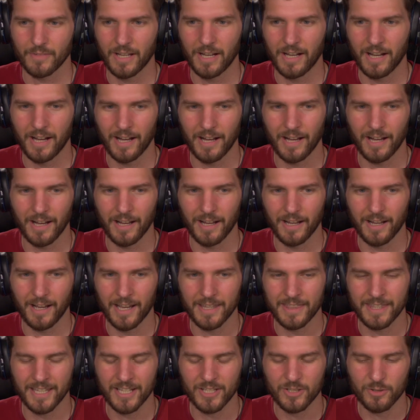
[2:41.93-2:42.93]

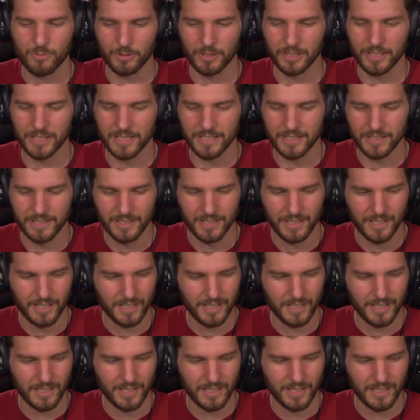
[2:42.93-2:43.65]
I think it's really...